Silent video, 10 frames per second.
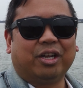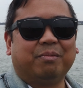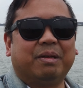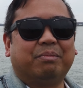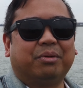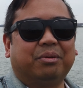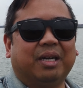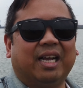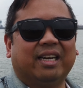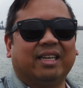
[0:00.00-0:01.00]
other
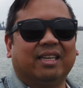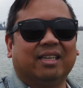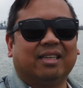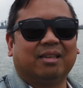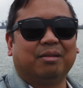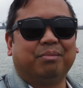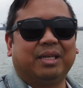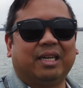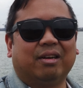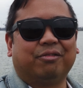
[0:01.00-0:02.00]
people, and uh,
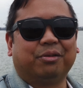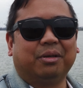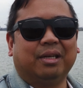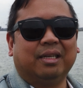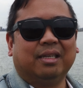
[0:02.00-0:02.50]
be careful.